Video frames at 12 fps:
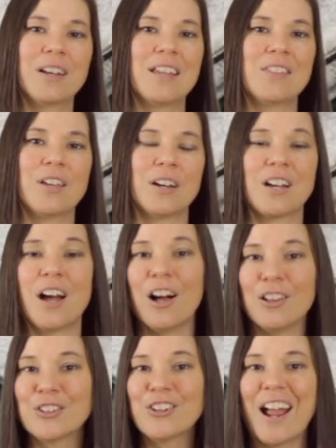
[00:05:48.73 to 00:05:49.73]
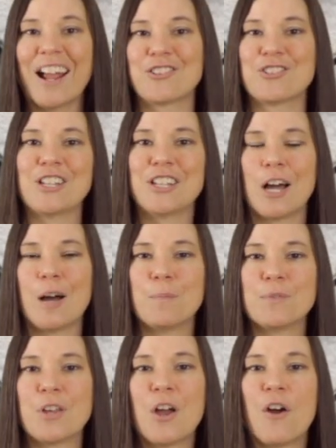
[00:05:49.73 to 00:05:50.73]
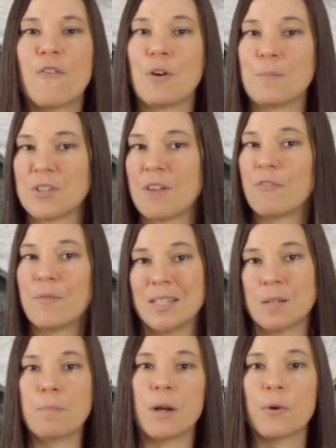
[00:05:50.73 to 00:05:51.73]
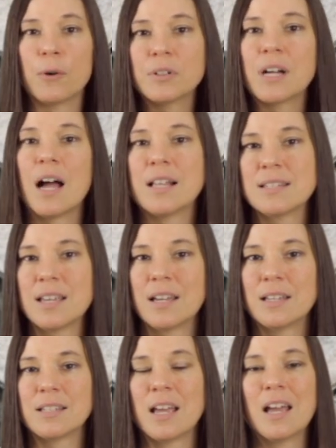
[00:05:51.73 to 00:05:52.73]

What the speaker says: The color actually comes from some of its mineral content,